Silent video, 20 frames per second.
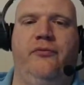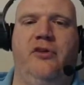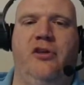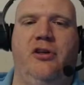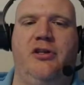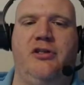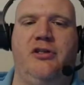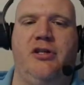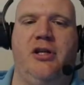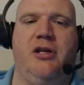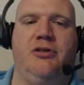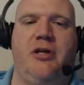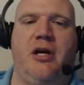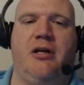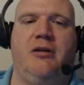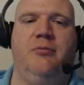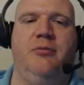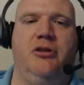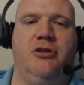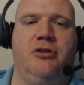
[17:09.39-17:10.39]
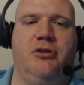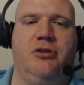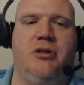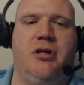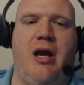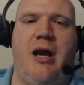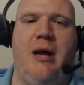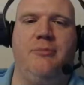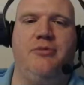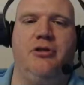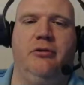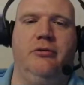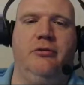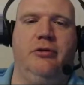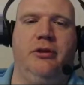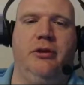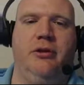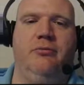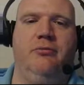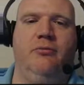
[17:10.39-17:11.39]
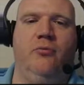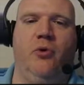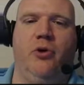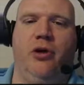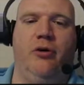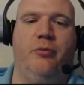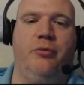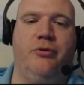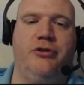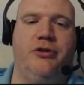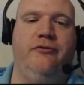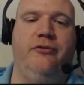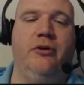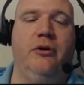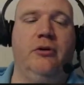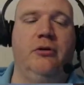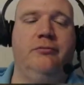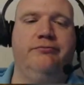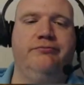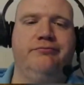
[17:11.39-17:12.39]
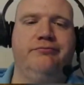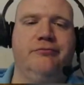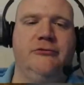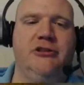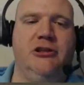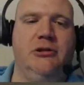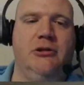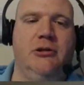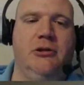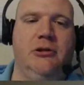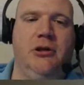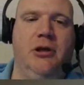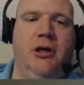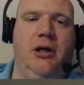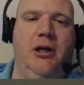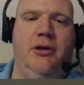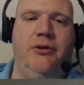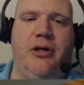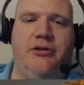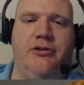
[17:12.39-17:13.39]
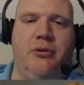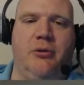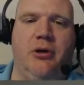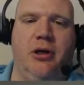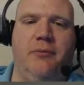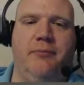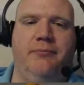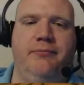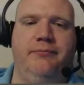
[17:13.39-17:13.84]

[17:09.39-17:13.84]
This thing has got to be just absolutely 100% full. And that's okay.